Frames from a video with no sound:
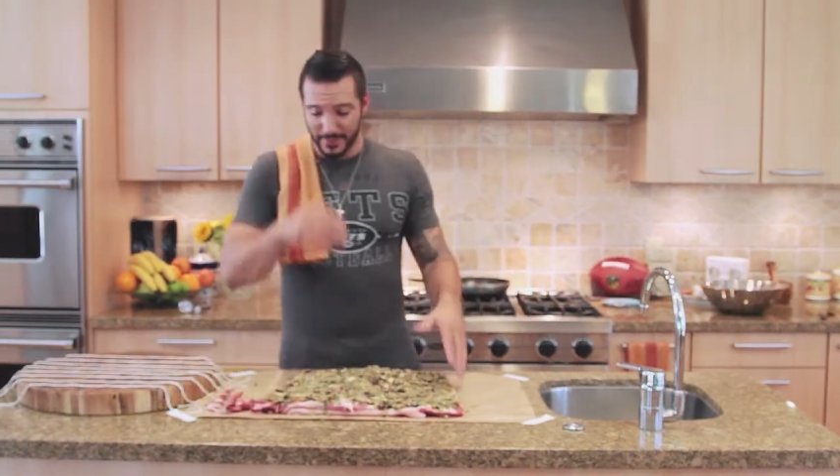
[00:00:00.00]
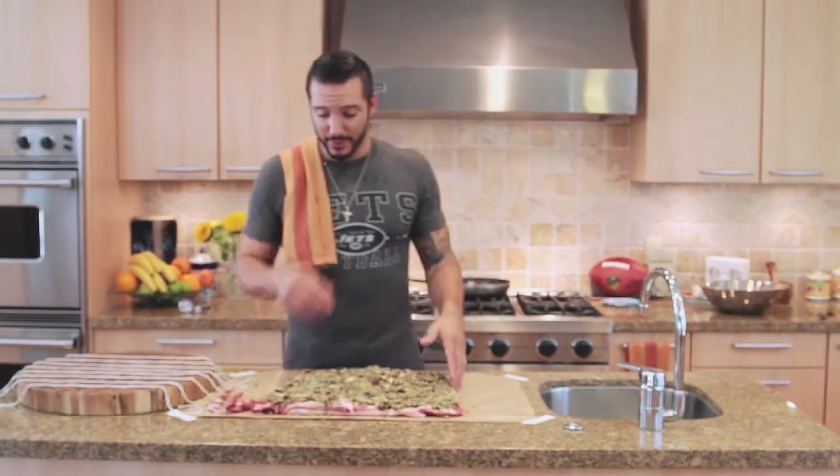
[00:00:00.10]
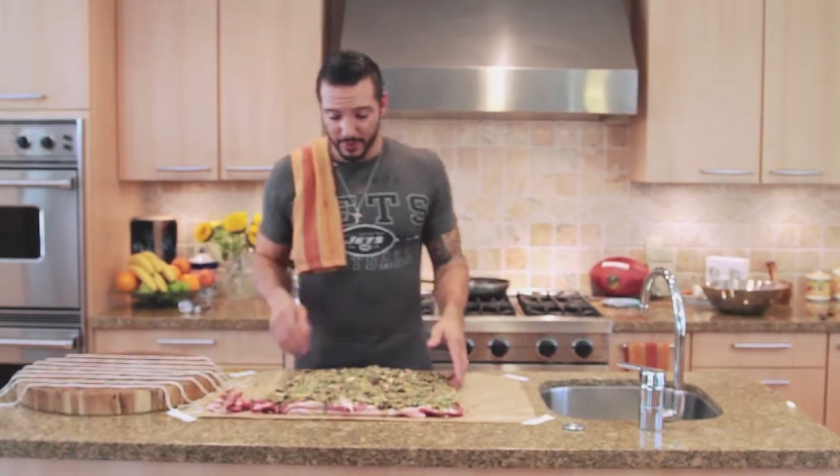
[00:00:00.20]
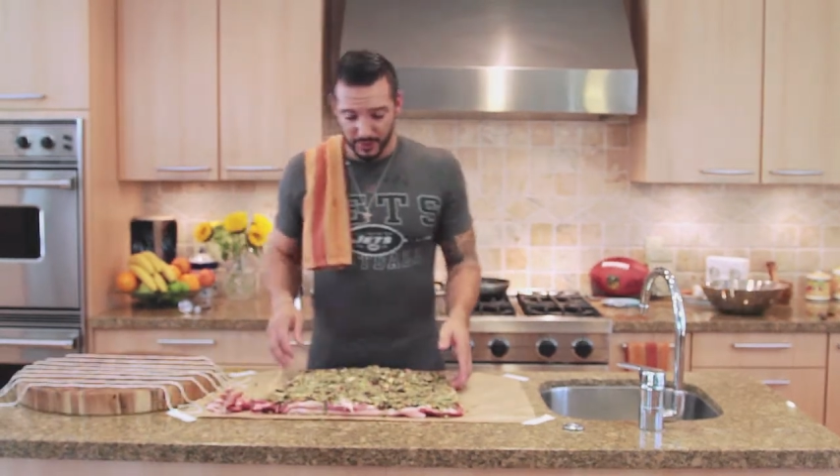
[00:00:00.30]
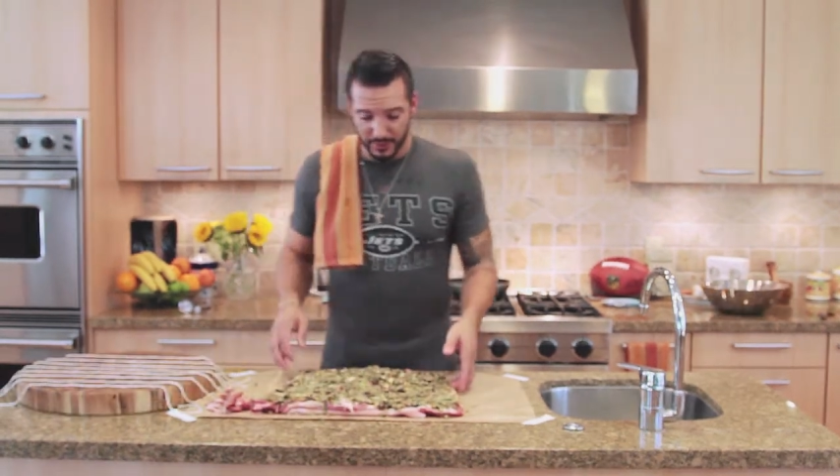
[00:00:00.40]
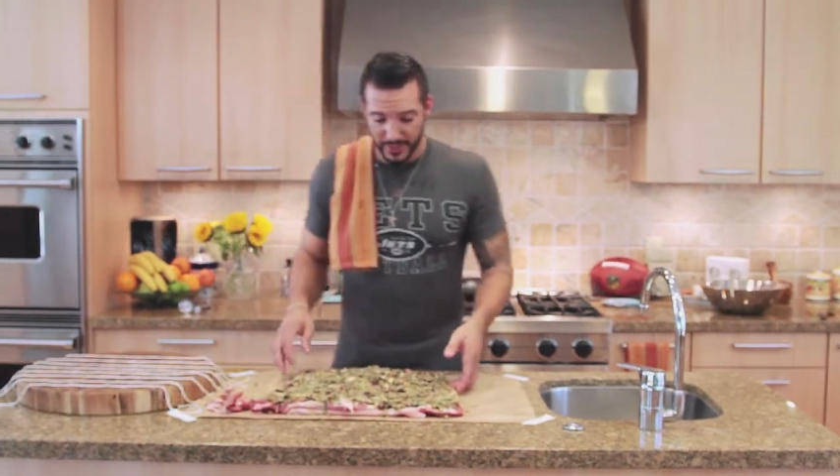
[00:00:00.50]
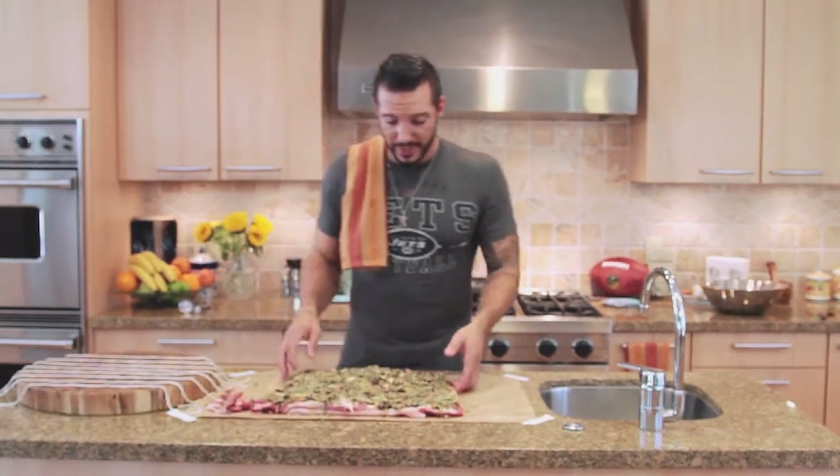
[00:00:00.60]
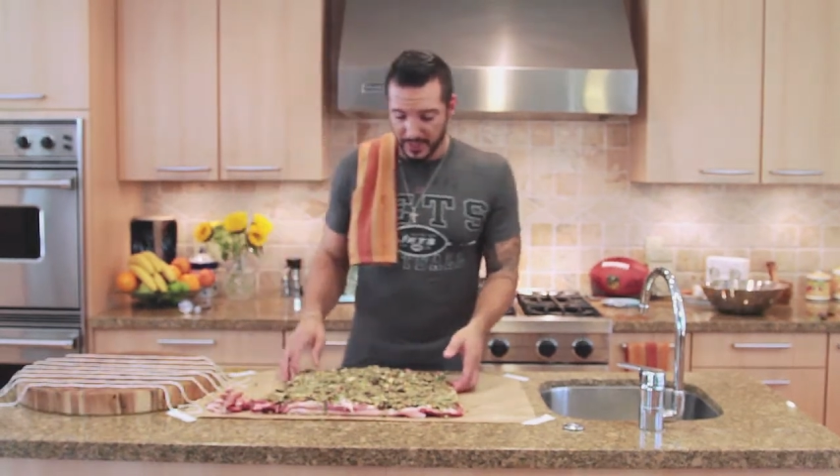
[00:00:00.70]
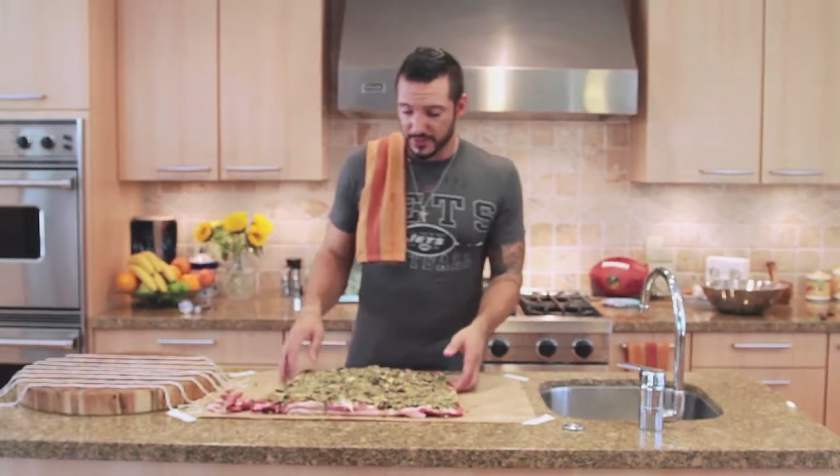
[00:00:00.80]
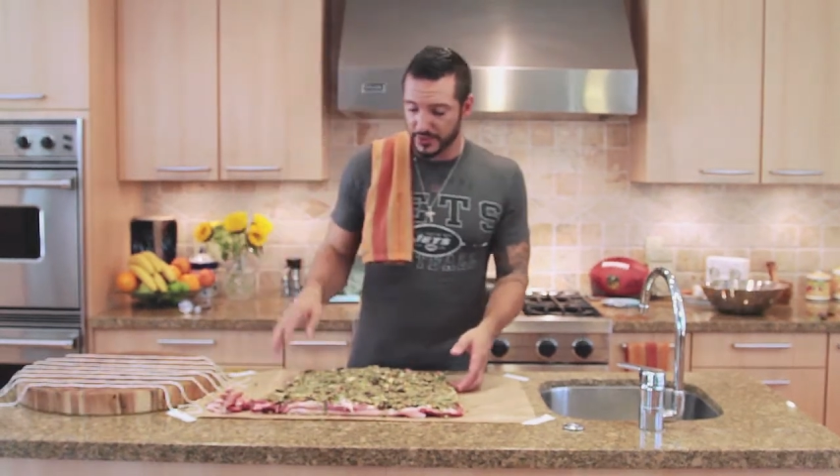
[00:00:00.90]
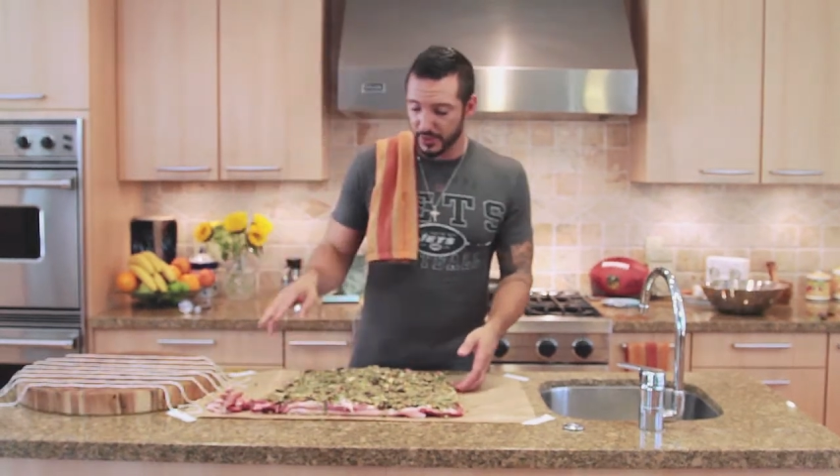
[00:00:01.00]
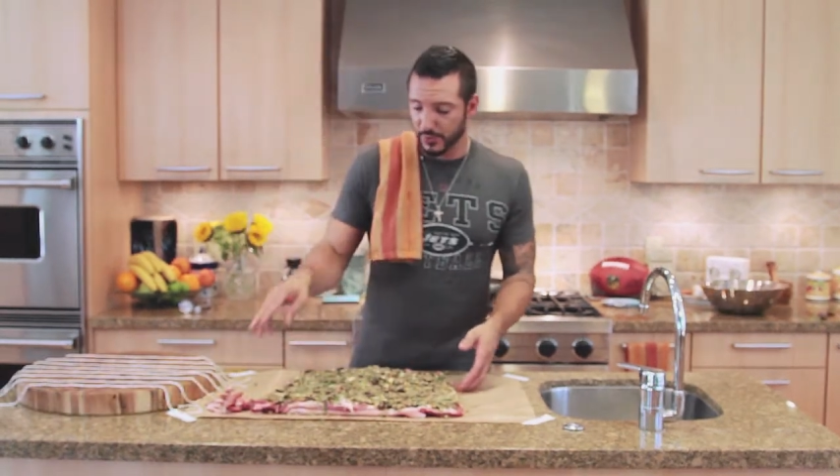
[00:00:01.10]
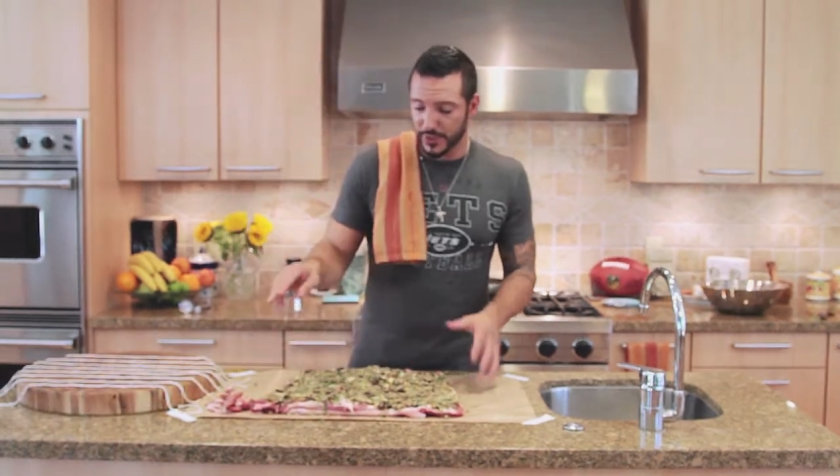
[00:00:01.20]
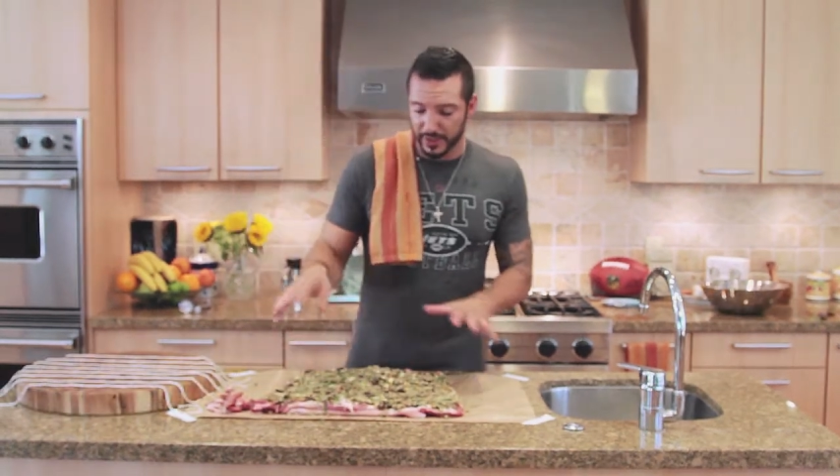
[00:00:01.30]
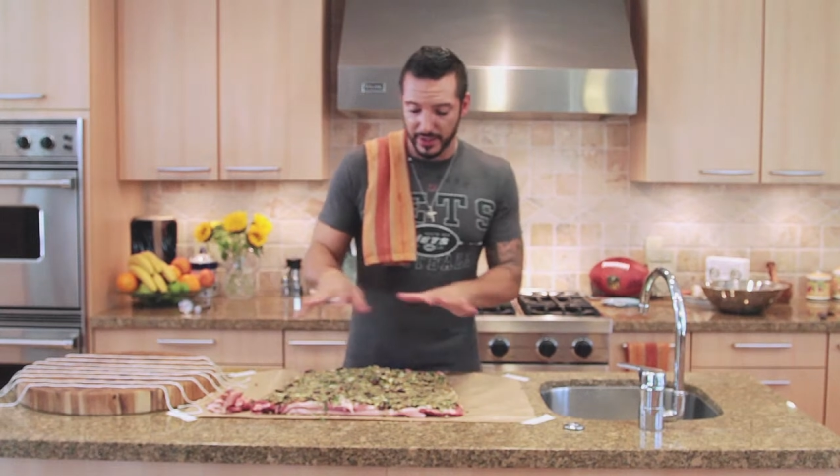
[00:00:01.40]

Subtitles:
to roll, okay? So we got